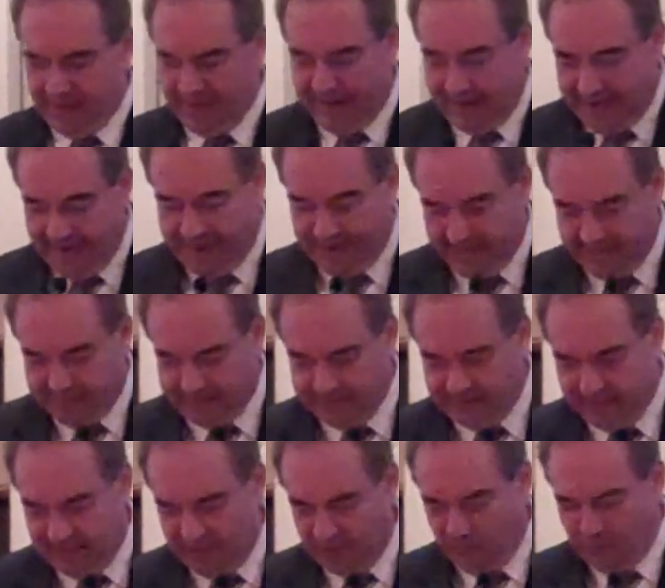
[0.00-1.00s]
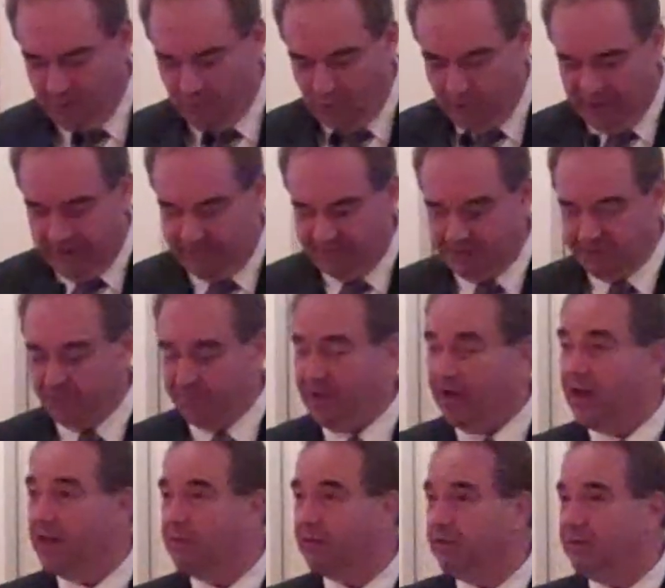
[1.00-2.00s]
And we will have some
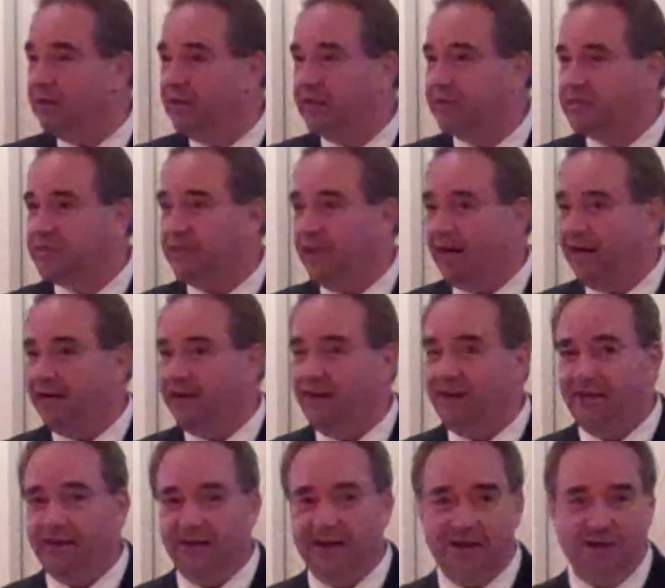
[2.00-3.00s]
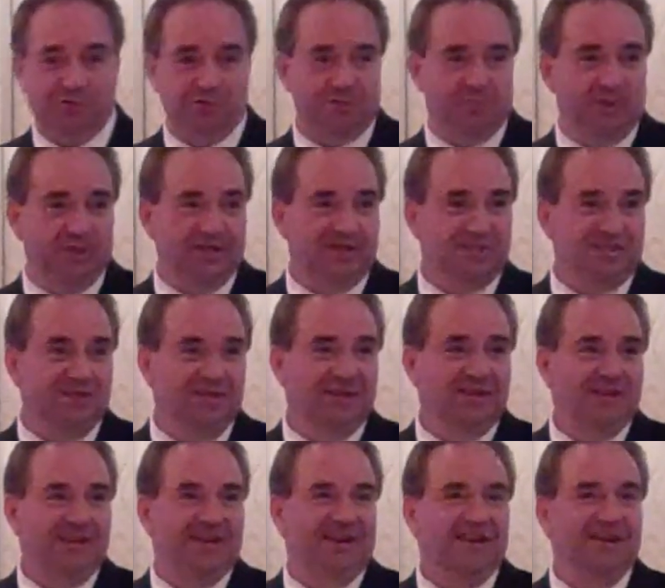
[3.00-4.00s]
other exciting announcements
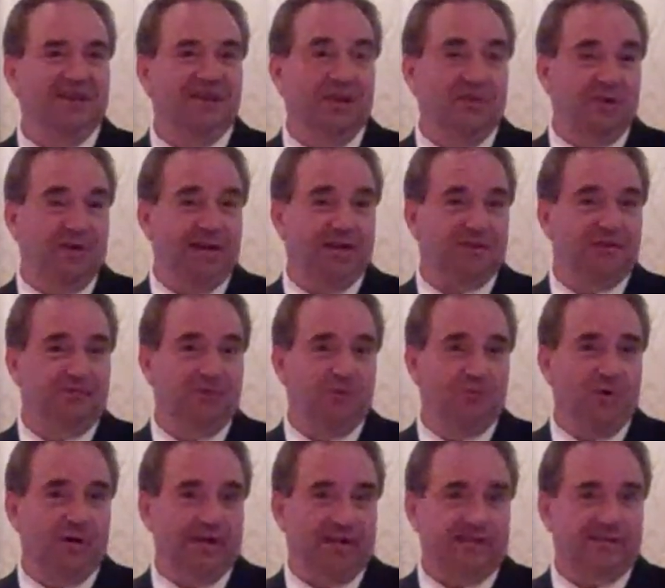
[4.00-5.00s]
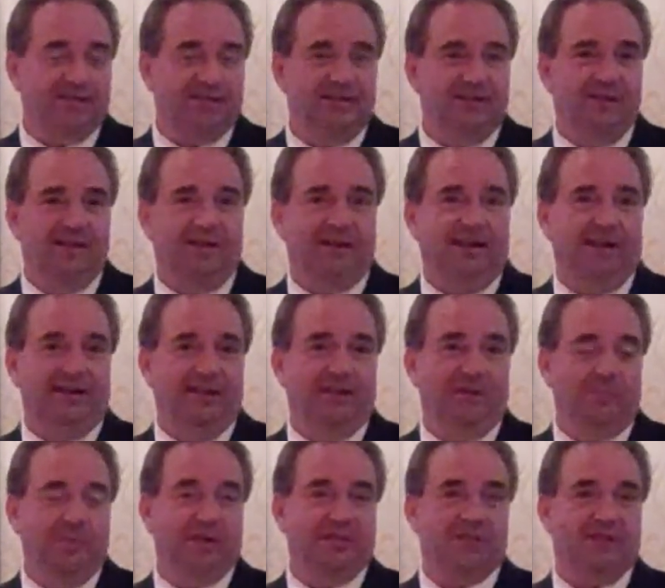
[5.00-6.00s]
in the next few weeks. And in
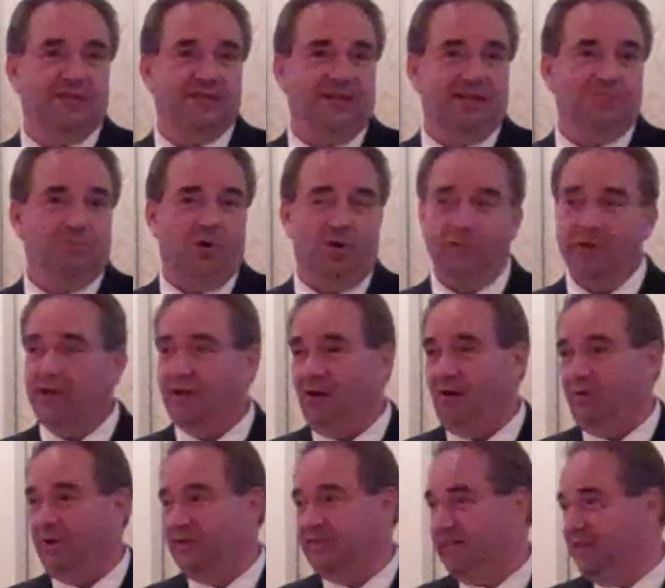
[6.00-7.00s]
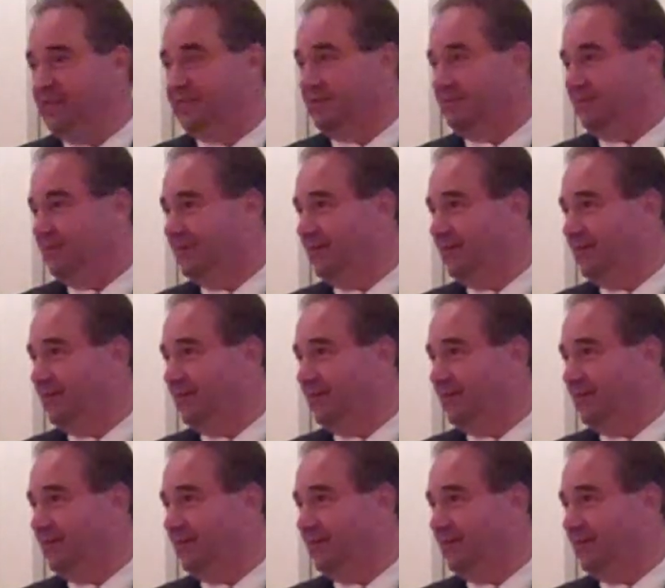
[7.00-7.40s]
the business, that's what we call a teaser.